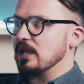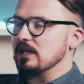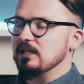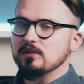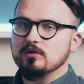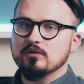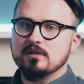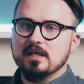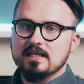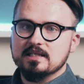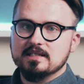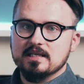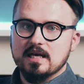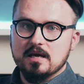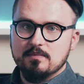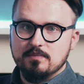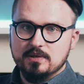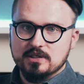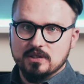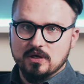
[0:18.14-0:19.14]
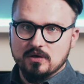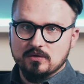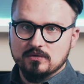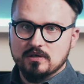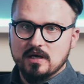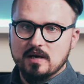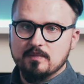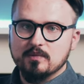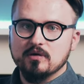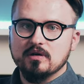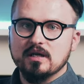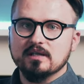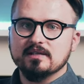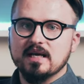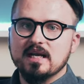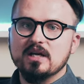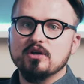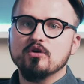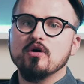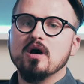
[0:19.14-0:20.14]
And in today's episode, I'm gonna
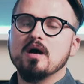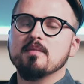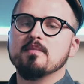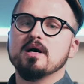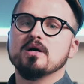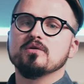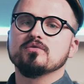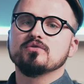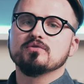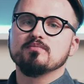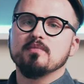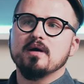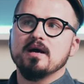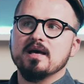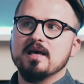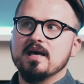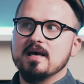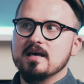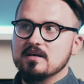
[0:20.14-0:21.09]
tell you about my